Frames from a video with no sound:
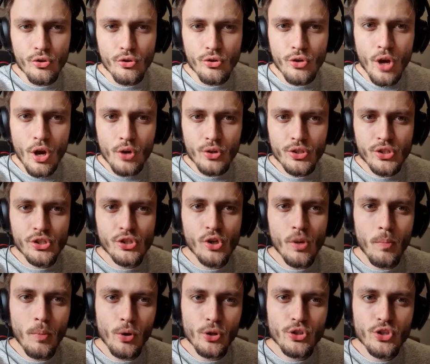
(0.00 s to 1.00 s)
Yo, this is
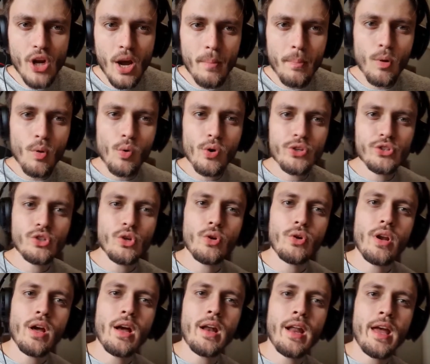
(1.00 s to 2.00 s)
your boy Chapo, what is
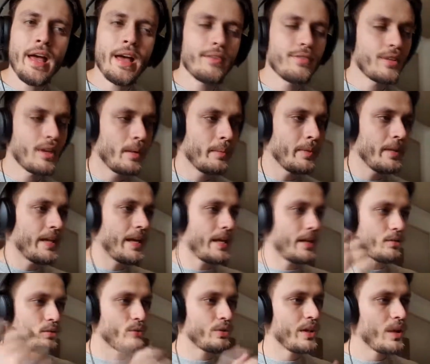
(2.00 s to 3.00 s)
going on? I have
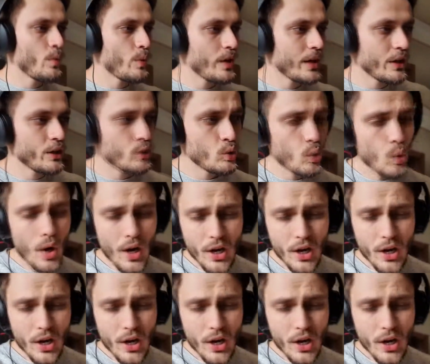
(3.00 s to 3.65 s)
chlamydia. Today we're gonna do a